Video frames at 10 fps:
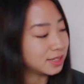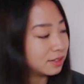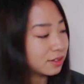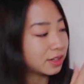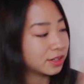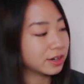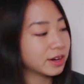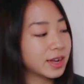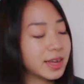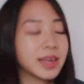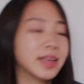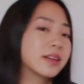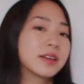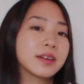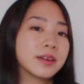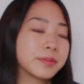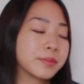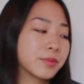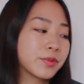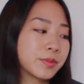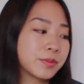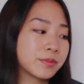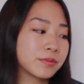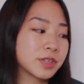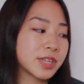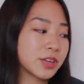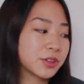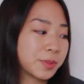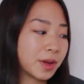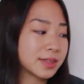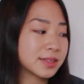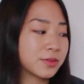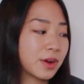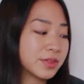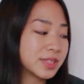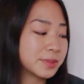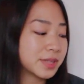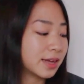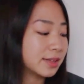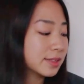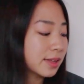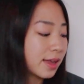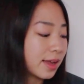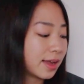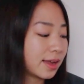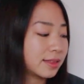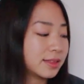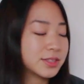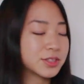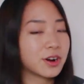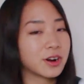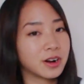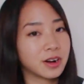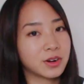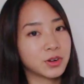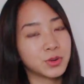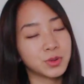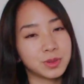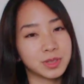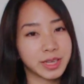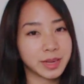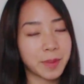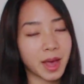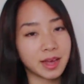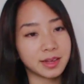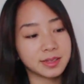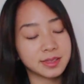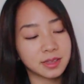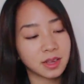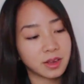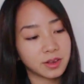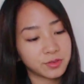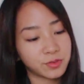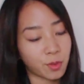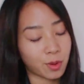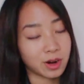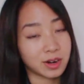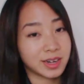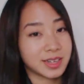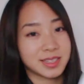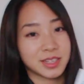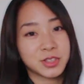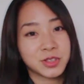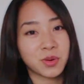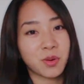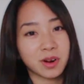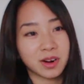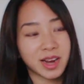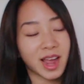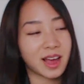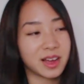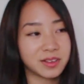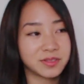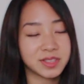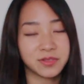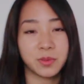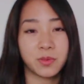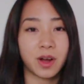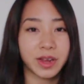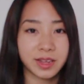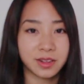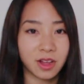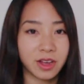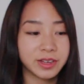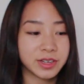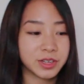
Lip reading: teal color in a rectangular box around the same size. And these are cooling pads for, I guess, like sore calves. If you're walking a lot,